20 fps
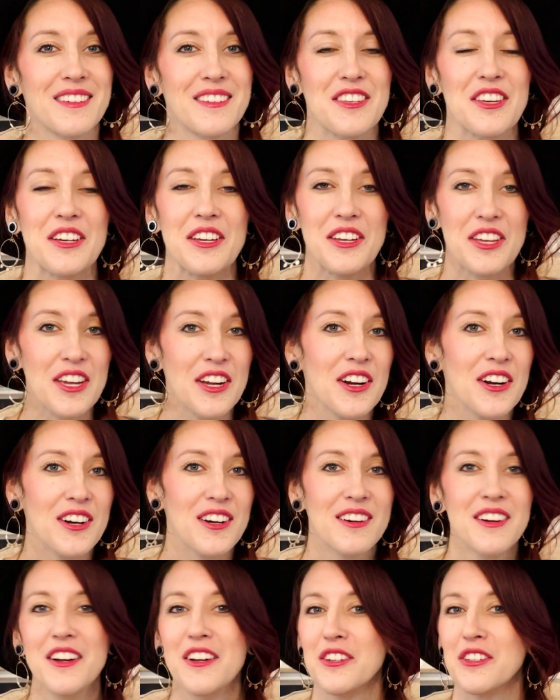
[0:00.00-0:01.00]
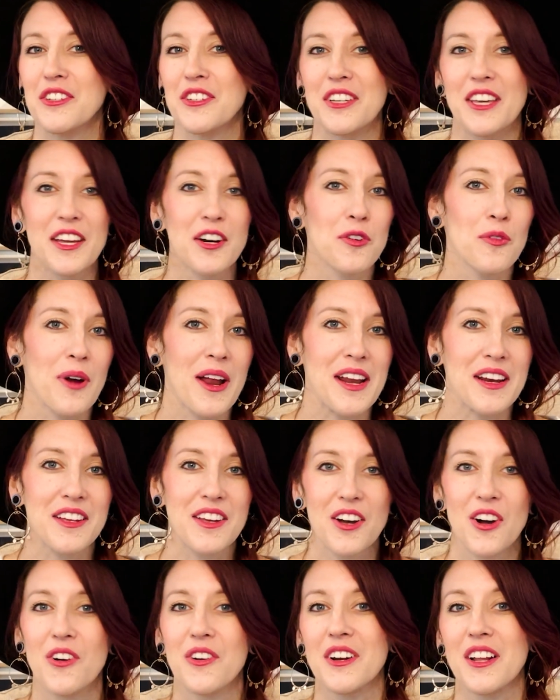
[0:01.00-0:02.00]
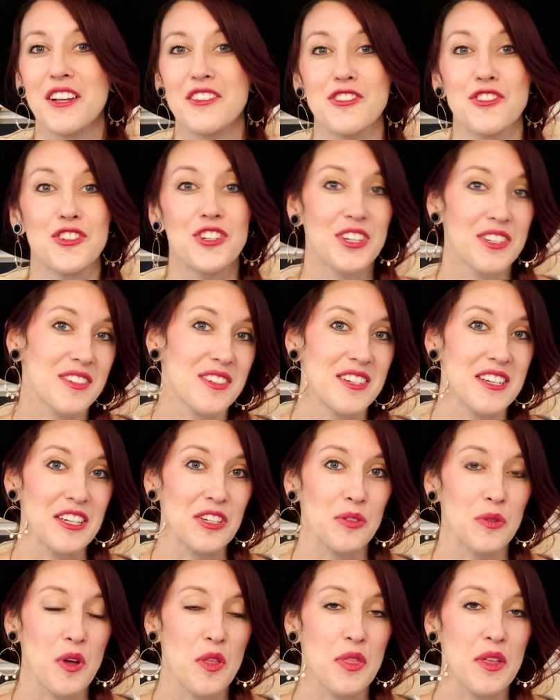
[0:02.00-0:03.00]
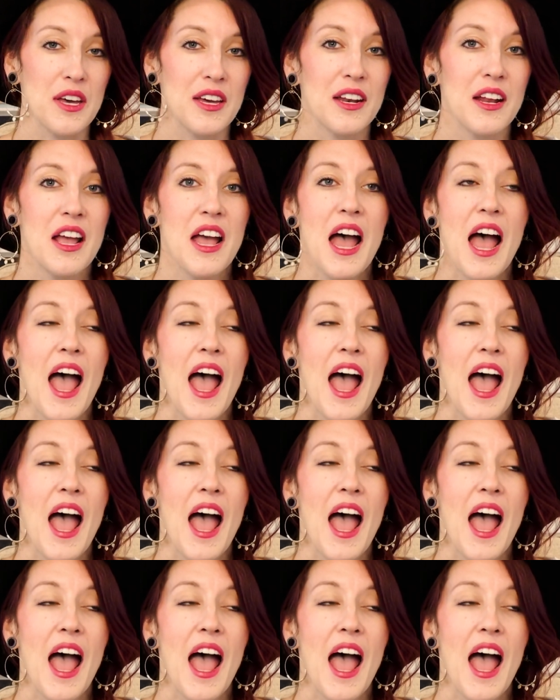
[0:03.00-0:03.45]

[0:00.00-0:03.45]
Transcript: You hear, you get a raincoat, and you just deal with it.